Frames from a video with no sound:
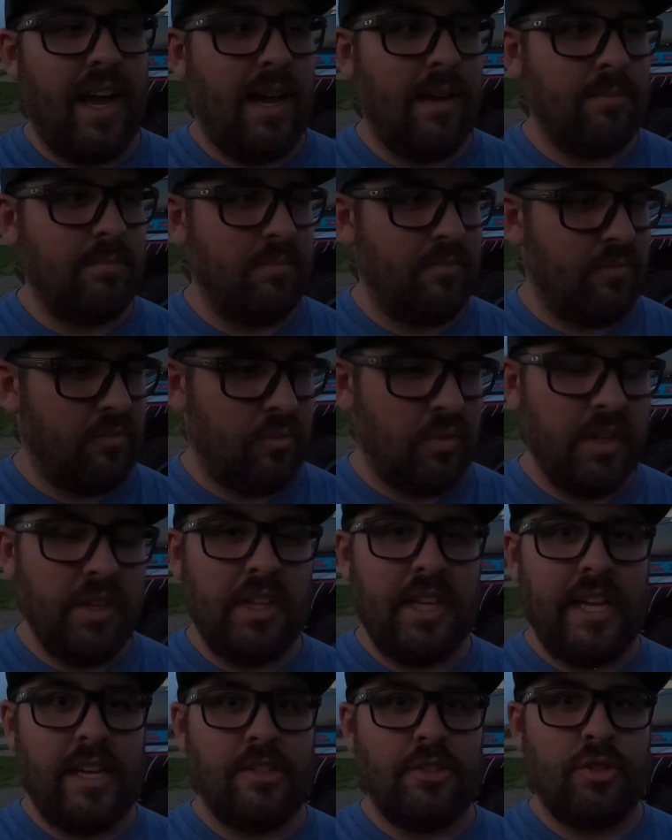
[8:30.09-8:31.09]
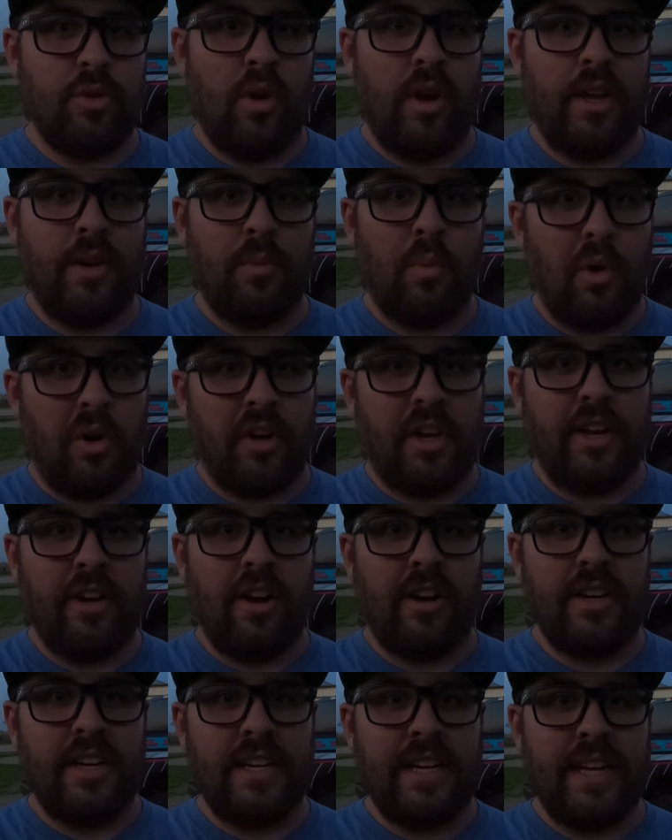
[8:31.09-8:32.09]
I'm really enjoying working
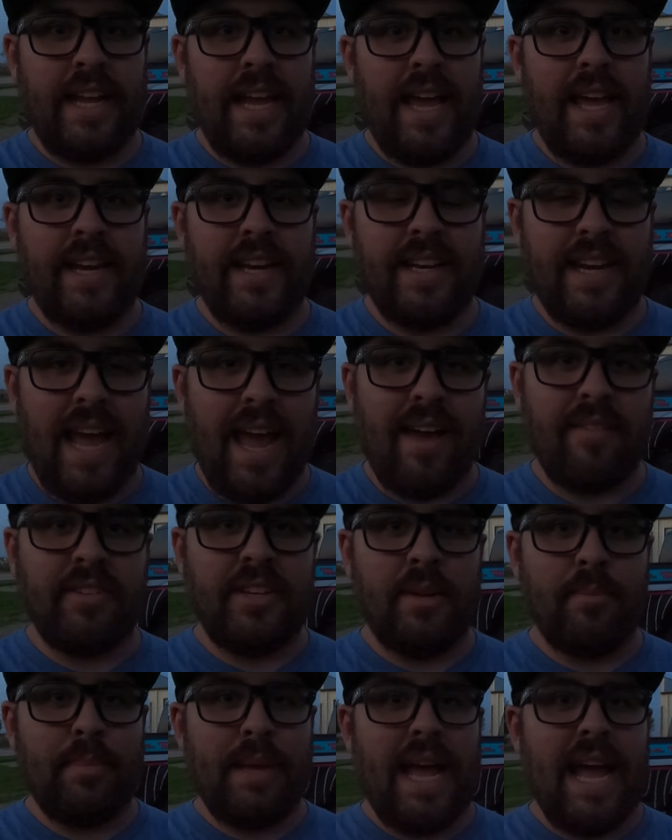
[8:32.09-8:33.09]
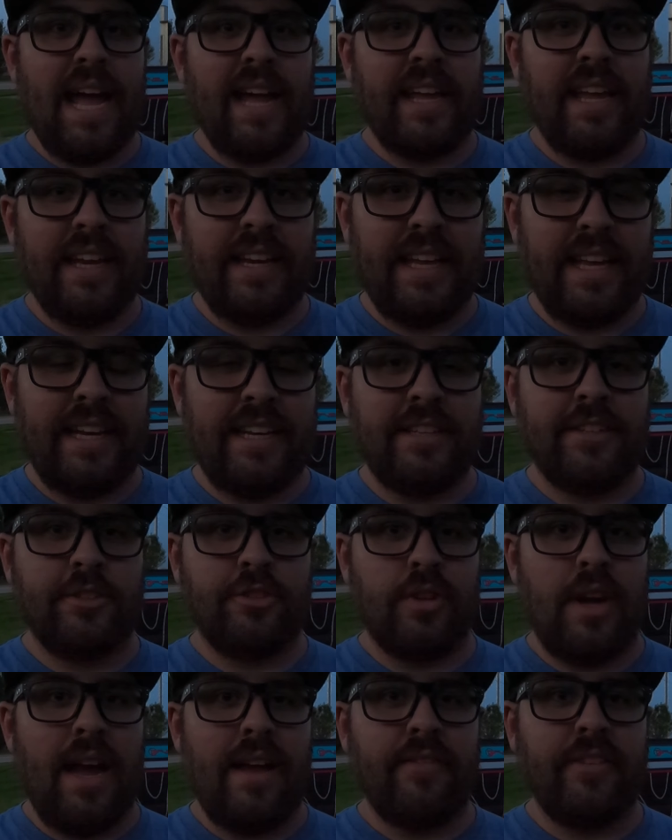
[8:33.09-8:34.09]
on it again and having it back and getting to
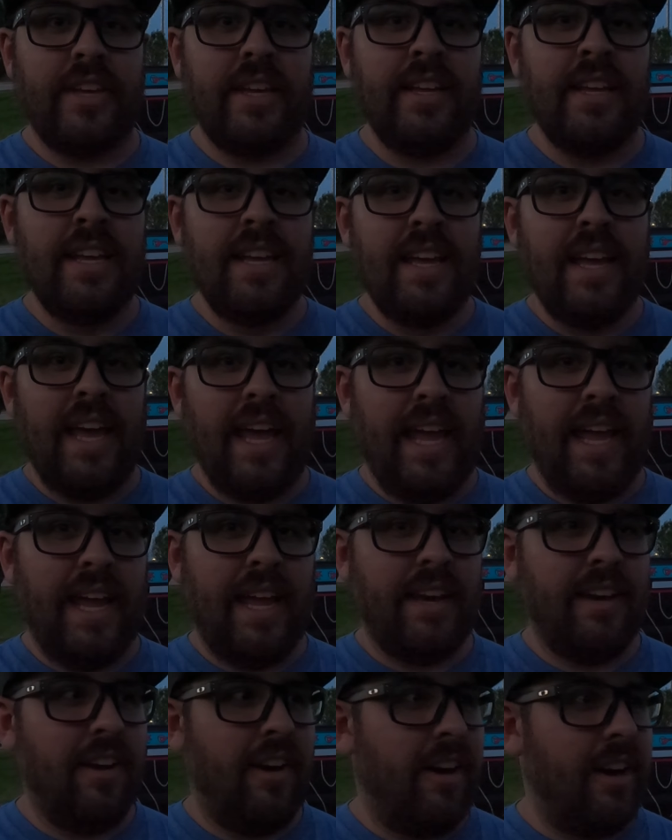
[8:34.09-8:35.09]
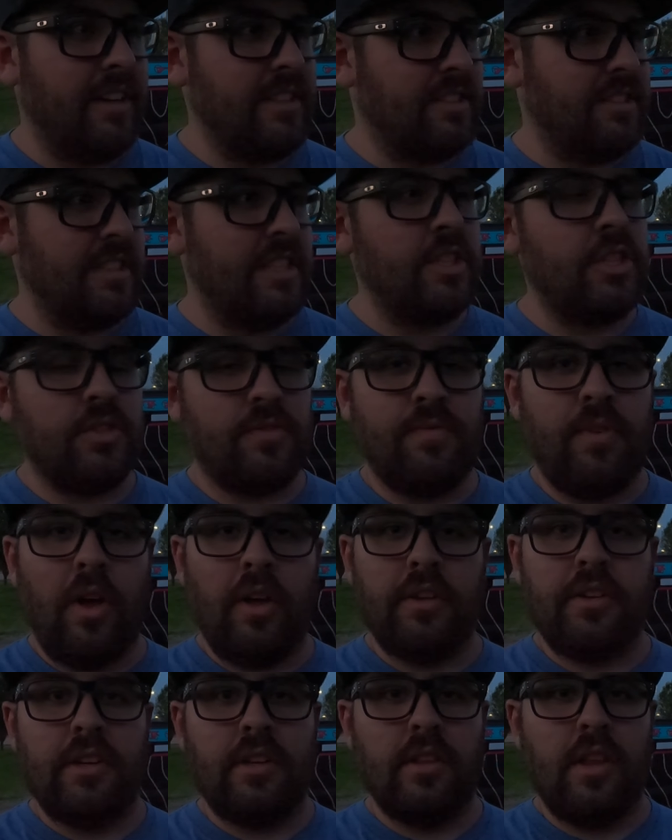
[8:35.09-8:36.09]
drive it, and honestly just
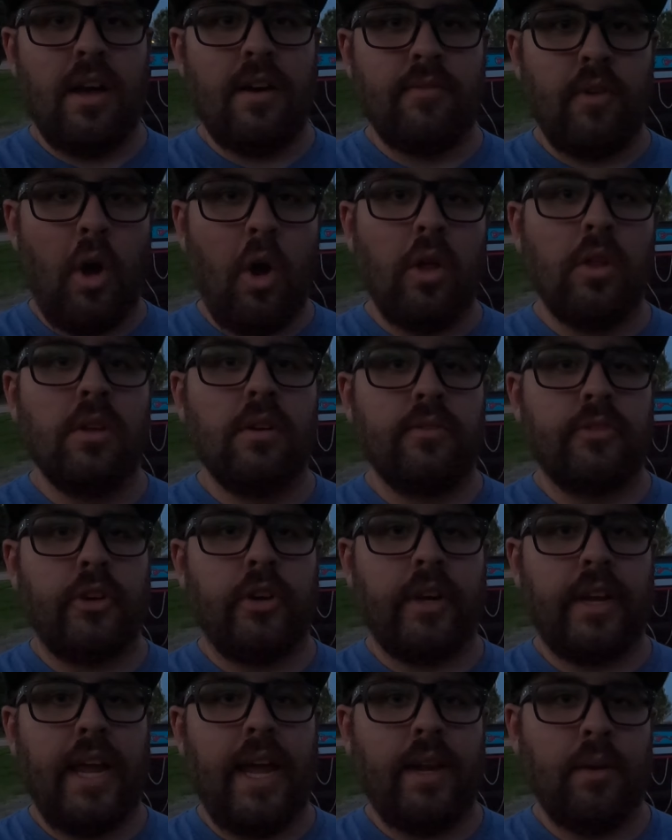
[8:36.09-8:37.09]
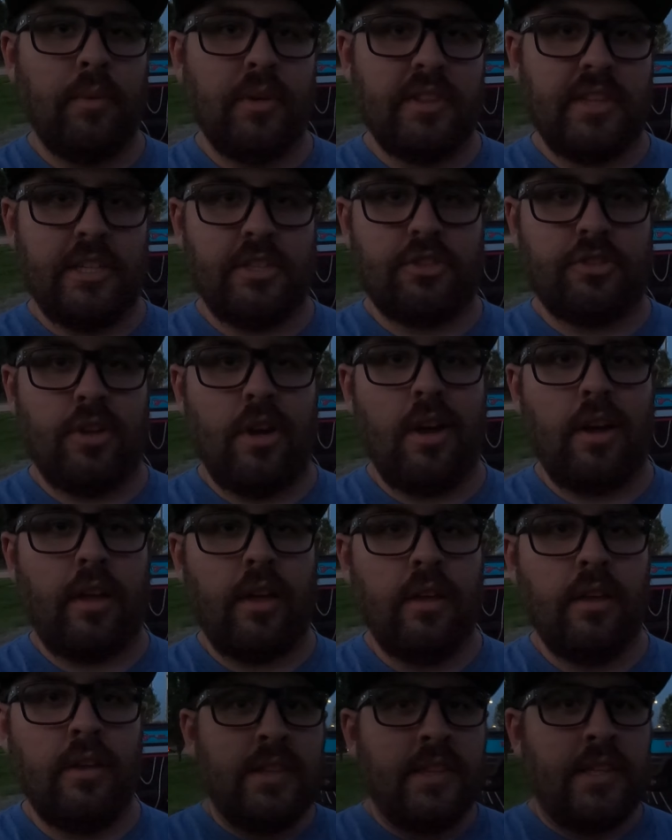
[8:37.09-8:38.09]
falling in love all over again with this truck.